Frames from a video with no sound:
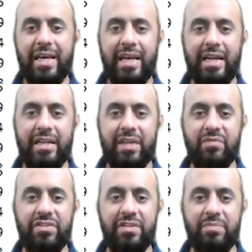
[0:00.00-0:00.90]
and then
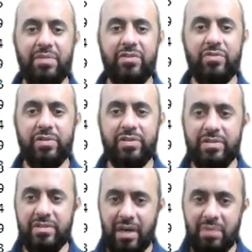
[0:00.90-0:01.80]
we simply took the
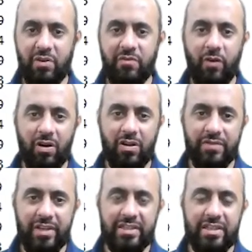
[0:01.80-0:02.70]
sum of all of
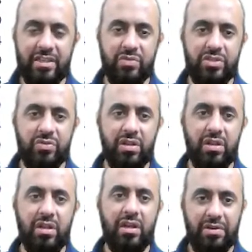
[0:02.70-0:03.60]
these individual
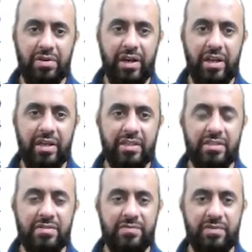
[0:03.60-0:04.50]
gradings
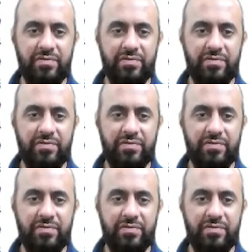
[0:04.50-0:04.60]
from,